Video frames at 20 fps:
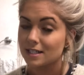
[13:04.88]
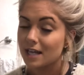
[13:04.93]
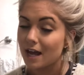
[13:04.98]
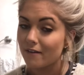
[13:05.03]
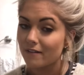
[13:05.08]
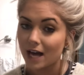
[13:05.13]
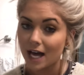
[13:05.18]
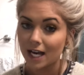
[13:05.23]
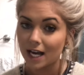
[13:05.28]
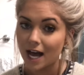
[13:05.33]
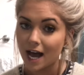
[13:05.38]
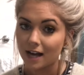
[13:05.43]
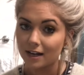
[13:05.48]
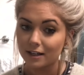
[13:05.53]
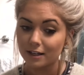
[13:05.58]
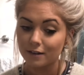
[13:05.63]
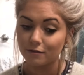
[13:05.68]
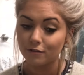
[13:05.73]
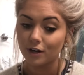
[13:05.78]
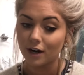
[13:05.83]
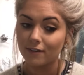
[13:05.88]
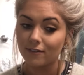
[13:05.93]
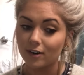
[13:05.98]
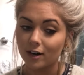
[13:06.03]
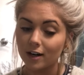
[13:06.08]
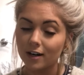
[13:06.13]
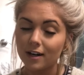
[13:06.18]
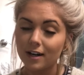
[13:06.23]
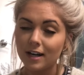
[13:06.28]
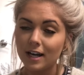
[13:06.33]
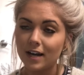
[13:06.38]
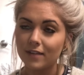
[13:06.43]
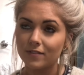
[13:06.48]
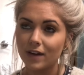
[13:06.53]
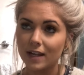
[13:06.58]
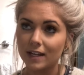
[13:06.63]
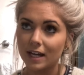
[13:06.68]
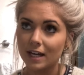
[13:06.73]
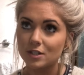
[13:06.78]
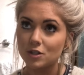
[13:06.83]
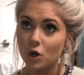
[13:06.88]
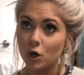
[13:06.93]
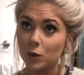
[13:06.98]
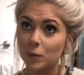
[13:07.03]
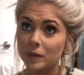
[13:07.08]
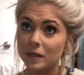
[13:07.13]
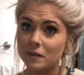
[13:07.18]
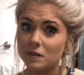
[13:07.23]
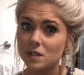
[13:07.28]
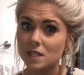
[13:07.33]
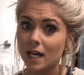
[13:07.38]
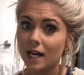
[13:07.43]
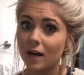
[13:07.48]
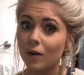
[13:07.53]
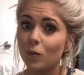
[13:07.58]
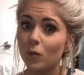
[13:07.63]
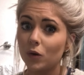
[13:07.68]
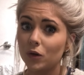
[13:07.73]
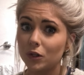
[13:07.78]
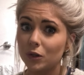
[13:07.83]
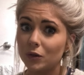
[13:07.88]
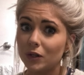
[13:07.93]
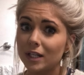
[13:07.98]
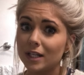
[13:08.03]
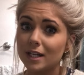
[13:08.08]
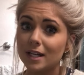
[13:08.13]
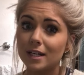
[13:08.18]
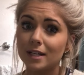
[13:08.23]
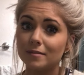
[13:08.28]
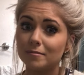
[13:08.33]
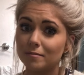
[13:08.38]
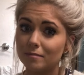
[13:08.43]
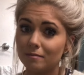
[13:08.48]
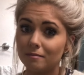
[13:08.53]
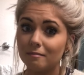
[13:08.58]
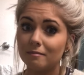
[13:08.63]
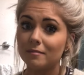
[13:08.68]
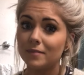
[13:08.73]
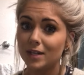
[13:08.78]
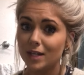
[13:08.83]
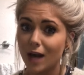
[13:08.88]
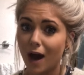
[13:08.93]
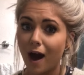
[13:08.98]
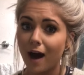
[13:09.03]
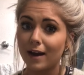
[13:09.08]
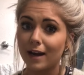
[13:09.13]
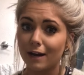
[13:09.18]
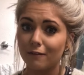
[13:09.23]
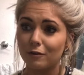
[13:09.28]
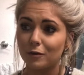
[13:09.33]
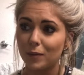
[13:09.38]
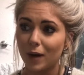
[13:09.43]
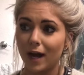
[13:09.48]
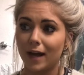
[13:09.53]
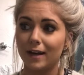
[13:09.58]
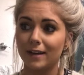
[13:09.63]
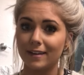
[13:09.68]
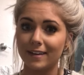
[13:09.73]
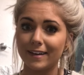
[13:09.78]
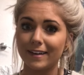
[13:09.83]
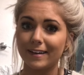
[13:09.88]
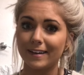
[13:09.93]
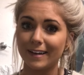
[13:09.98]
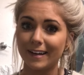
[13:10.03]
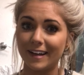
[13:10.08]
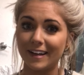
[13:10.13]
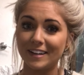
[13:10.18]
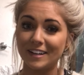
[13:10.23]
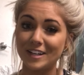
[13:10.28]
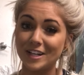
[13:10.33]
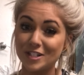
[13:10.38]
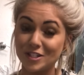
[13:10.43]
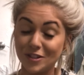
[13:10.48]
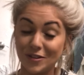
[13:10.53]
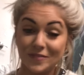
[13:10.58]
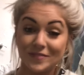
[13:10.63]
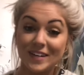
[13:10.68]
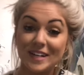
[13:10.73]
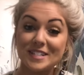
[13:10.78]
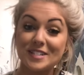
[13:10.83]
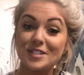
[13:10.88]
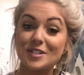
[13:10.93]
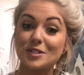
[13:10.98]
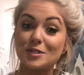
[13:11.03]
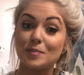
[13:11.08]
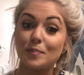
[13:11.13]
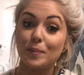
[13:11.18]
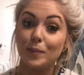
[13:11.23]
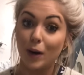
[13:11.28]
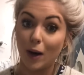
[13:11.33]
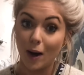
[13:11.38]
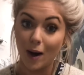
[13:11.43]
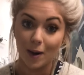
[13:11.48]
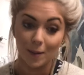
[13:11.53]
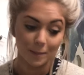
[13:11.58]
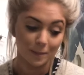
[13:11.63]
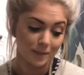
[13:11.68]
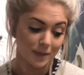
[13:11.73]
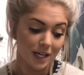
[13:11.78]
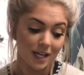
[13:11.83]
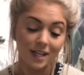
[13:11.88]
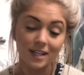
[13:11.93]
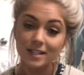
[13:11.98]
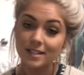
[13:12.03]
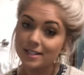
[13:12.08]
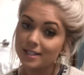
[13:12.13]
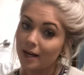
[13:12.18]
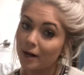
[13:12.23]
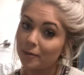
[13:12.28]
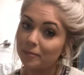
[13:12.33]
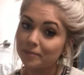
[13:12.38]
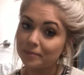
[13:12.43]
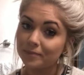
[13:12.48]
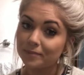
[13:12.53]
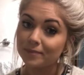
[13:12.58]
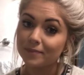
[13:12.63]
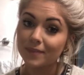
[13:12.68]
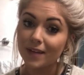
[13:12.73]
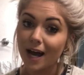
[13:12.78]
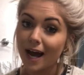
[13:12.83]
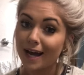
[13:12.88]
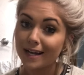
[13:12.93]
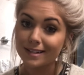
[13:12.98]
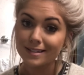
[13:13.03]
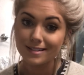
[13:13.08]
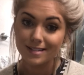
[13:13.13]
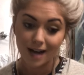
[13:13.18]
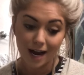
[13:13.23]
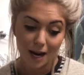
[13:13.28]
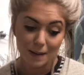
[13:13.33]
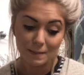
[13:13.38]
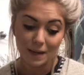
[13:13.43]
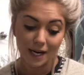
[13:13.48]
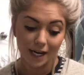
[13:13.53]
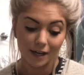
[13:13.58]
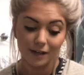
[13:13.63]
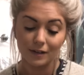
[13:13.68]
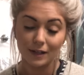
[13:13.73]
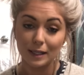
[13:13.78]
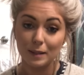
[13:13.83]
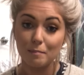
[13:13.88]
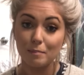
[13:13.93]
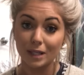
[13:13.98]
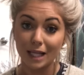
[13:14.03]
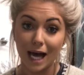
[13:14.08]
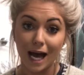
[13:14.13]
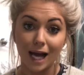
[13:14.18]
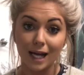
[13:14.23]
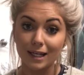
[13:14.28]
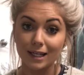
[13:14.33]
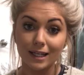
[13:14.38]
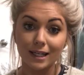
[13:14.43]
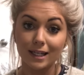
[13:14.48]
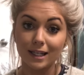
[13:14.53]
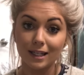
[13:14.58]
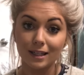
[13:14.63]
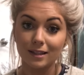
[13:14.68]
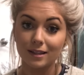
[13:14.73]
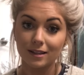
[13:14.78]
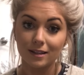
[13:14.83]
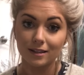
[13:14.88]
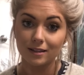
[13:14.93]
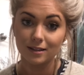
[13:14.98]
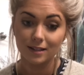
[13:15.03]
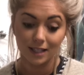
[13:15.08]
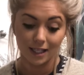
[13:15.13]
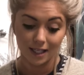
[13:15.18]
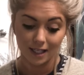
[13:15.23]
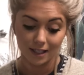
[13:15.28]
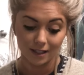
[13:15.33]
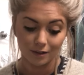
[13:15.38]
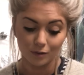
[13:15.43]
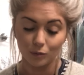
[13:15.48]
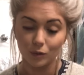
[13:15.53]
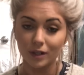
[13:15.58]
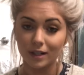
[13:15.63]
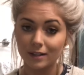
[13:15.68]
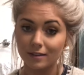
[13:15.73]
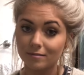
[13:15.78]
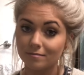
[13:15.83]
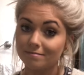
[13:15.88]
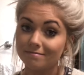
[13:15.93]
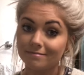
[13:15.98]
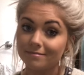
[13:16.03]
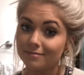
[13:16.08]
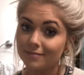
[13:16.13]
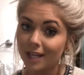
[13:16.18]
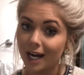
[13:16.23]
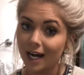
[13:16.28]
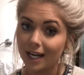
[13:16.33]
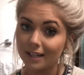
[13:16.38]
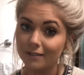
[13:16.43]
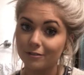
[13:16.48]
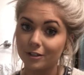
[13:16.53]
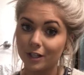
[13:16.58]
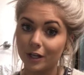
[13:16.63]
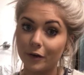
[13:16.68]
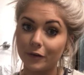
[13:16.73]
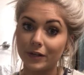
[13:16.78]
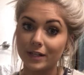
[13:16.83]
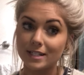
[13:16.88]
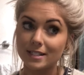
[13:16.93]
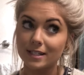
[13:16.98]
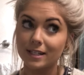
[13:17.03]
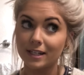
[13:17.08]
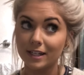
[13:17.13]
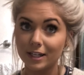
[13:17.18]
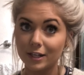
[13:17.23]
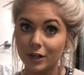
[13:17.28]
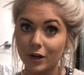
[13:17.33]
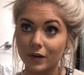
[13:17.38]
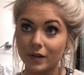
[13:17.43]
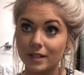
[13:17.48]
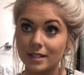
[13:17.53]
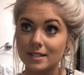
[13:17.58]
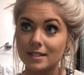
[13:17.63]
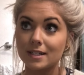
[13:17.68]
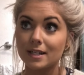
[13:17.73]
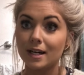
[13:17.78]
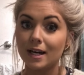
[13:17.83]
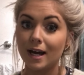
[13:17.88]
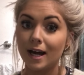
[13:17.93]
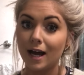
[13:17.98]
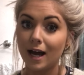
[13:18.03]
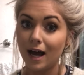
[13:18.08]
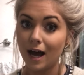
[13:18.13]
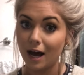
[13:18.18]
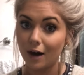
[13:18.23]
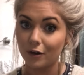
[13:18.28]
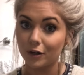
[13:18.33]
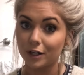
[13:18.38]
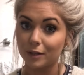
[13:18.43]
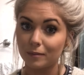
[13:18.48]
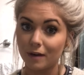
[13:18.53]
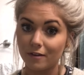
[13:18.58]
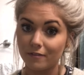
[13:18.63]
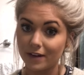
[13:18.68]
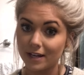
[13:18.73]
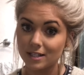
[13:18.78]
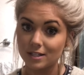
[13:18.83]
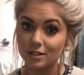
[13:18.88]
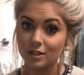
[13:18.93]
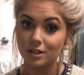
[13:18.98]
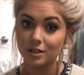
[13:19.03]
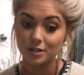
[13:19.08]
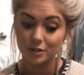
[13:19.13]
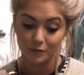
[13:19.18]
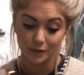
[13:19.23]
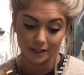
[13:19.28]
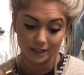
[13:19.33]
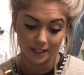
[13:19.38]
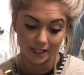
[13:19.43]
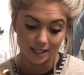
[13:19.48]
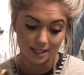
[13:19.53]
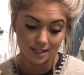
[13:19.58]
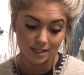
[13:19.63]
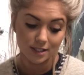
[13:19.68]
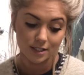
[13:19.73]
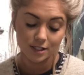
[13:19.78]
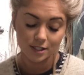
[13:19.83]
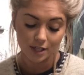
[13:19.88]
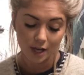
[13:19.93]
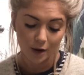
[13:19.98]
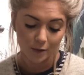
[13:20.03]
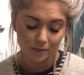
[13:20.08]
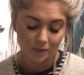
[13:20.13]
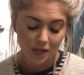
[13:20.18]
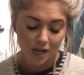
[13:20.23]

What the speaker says: because I've had acne forever. And finally I told him, and he was like, well, you need to not ever buy anything again, because your face looks bomb. So I could dye my hair like black, and the kid would not even notice, and he noticed how good my face looked with this. So